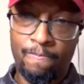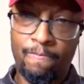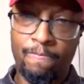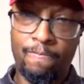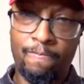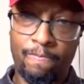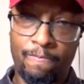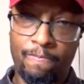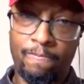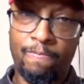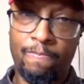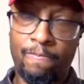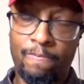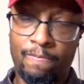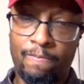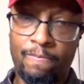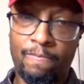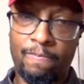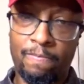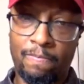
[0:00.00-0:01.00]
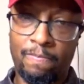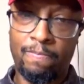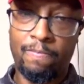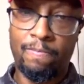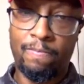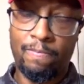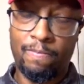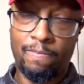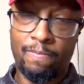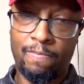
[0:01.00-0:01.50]

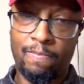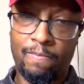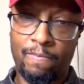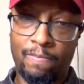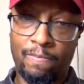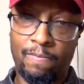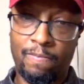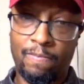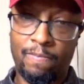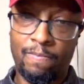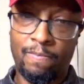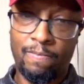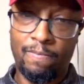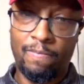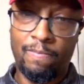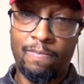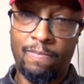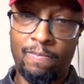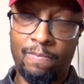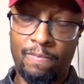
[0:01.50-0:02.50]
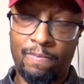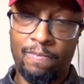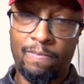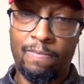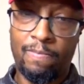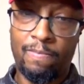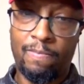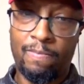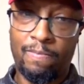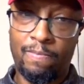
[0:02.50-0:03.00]

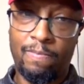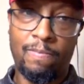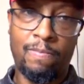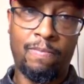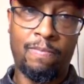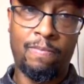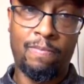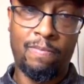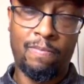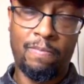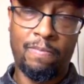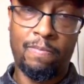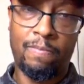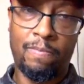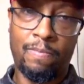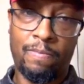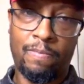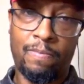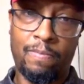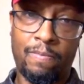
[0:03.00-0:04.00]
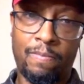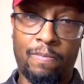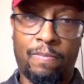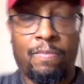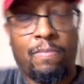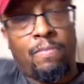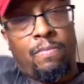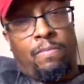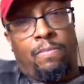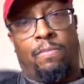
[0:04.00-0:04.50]

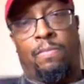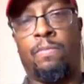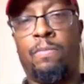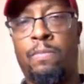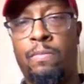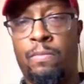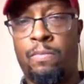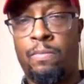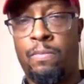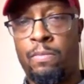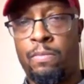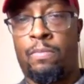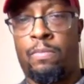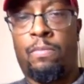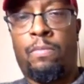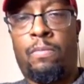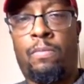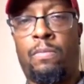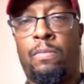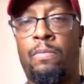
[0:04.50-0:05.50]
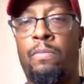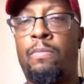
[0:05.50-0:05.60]
This person isn't speaking.